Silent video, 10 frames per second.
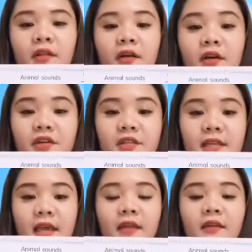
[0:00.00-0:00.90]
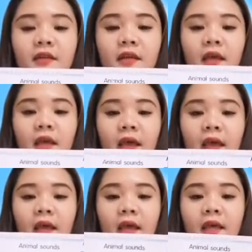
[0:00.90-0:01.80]
Understand?
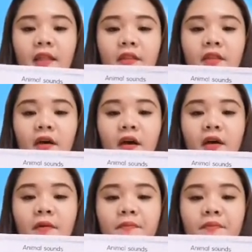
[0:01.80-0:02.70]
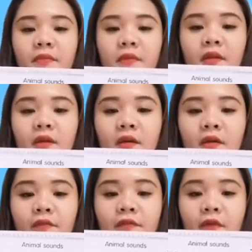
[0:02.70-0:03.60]
And the
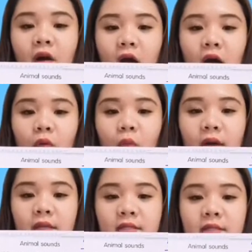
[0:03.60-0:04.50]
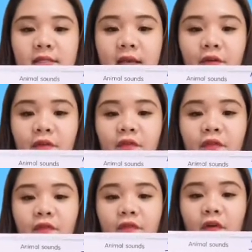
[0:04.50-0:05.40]
frog. What is the sound of the
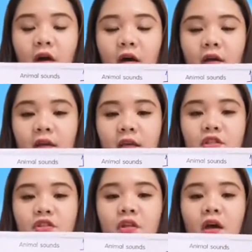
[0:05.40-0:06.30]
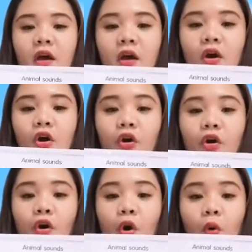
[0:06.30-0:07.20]
frog? It's the
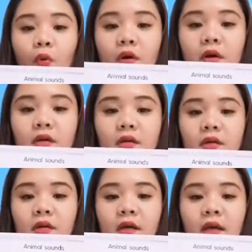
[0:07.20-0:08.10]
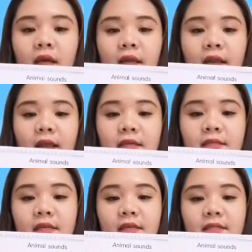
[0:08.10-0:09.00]
croak.
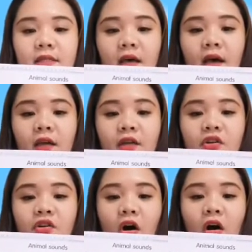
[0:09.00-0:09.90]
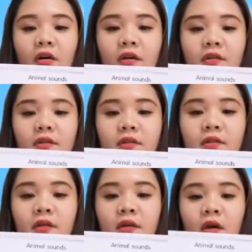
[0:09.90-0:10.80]
Next is the dog.
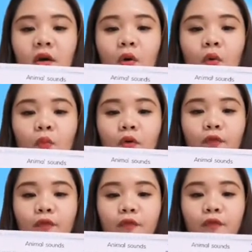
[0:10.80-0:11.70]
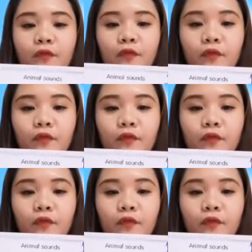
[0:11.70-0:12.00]
Woof.